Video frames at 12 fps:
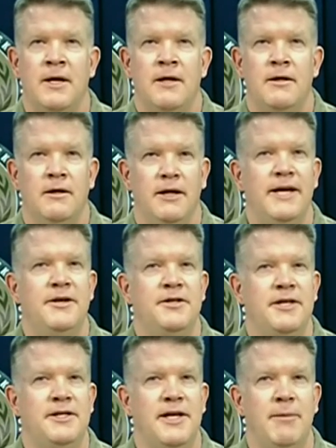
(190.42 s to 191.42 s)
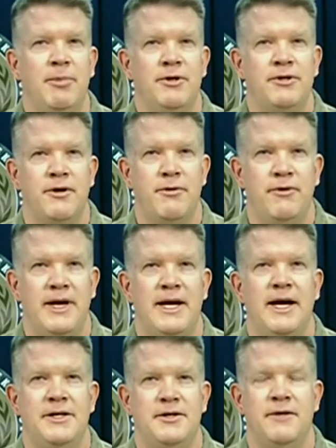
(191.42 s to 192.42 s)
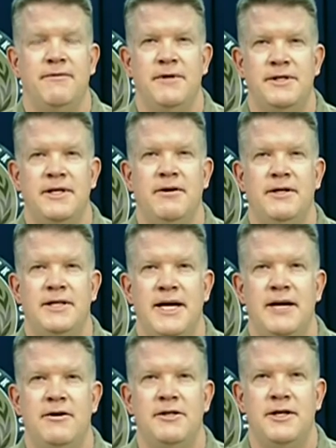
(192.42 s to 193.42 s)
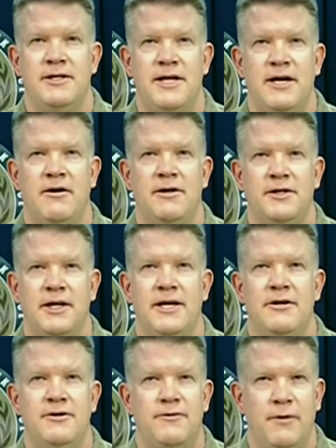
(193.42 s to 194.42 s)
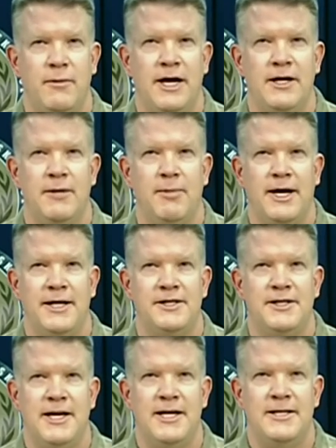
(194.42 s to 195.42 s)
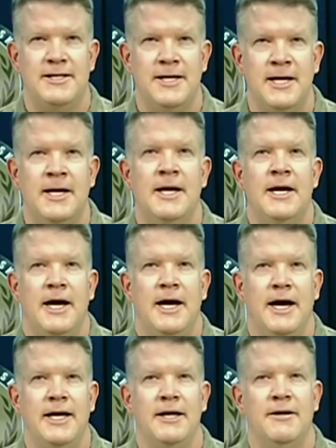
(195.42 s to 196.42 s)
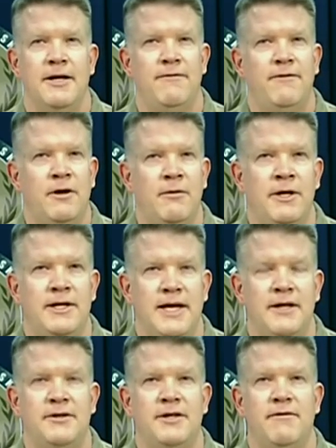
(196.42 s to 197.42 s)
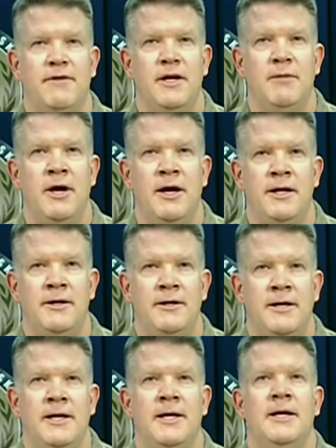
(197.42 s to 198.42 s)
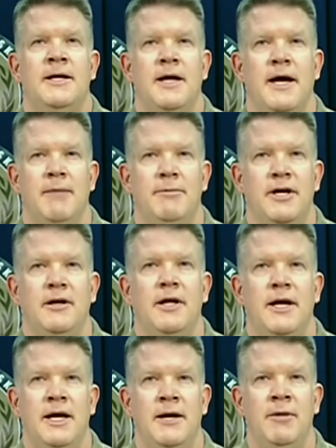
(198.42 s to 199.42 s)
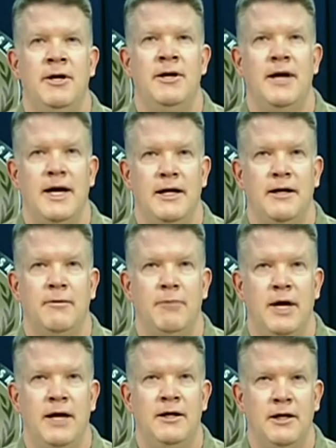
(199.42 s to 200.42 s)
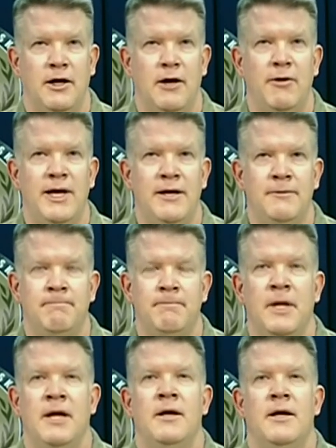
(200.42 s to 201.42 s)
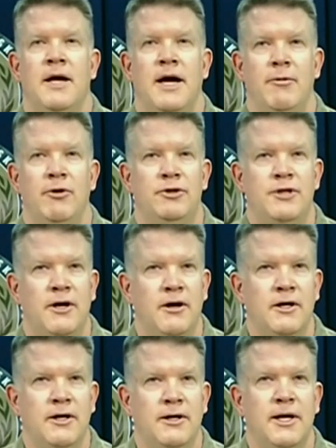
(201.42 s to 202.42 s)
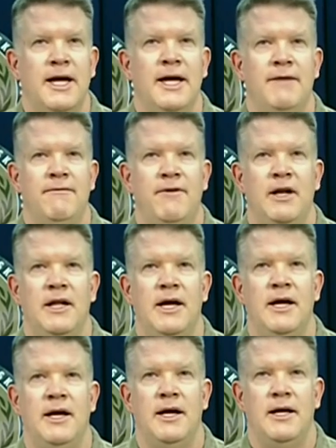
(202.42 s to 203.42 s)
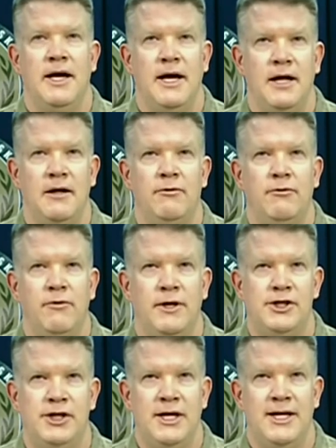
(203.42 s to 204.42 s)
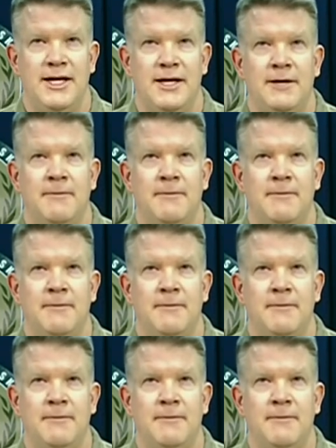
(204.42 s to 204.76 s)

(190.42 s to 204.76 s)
The latest examples are three ISIL facilitators and terrorist leaders from occupied cities. I can confirm the deaths of Imad Abdullah Hamad al Mahalawi, Abu Turk, and Fala al Rashidi.